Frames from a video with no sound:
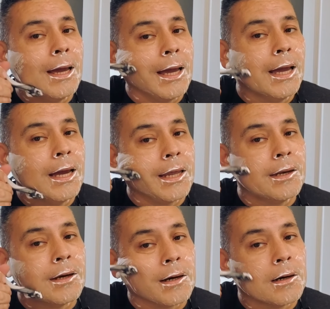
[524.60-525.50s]
And
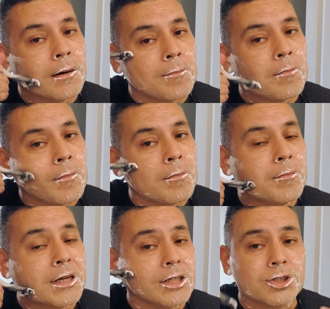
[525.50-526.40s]

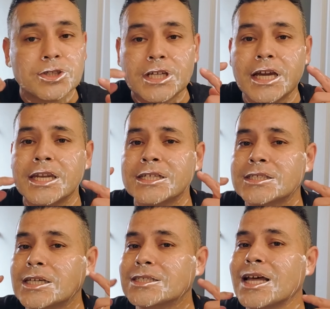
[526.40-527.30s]
because your skin
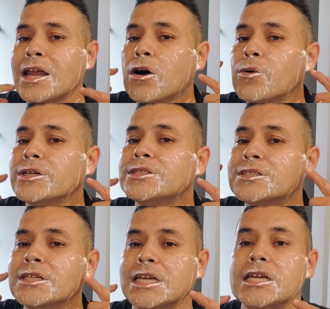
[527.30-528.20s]
is not always
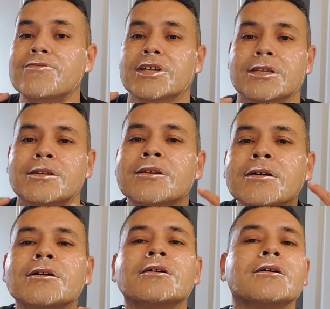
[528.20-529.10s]
even,
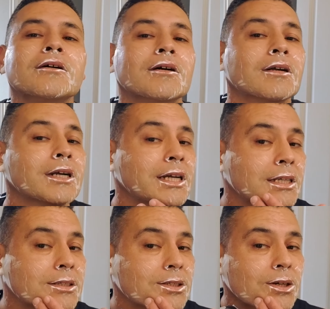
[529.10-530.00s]
all right?
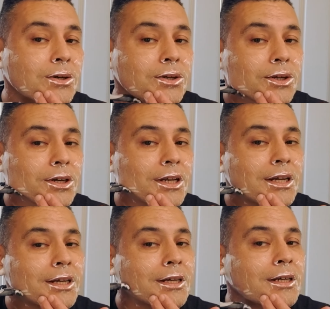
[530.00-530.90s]
So you're
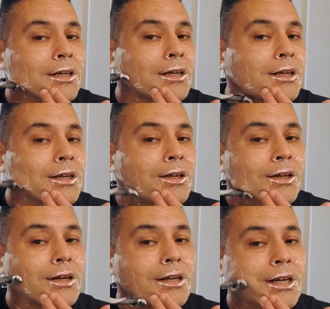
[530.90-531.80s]

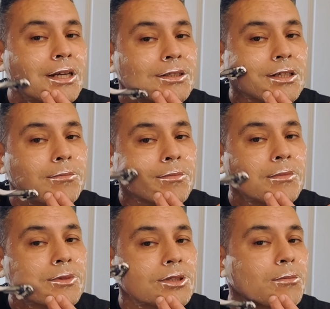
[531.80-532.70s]
gonna get some
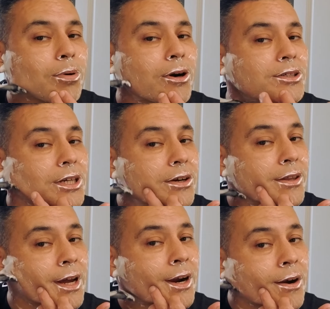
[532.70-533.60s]
parts here and
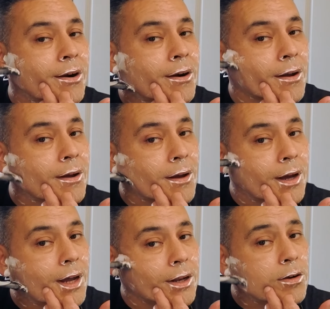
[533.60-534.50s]
there,
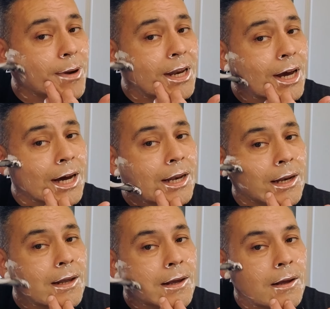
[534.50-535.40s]
and you may not.
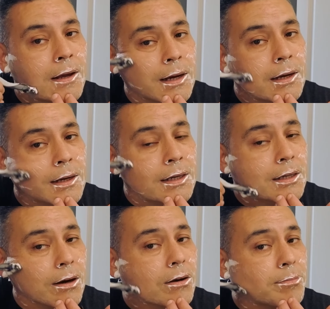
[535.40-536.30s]

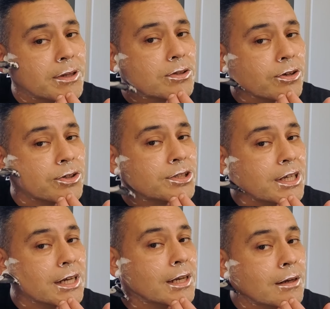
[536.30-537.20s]
It all depends on your
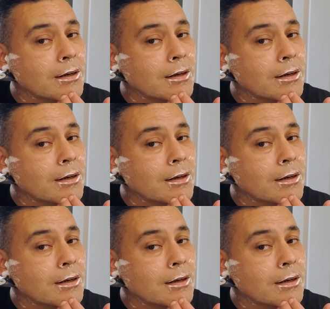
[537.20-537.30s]
skin.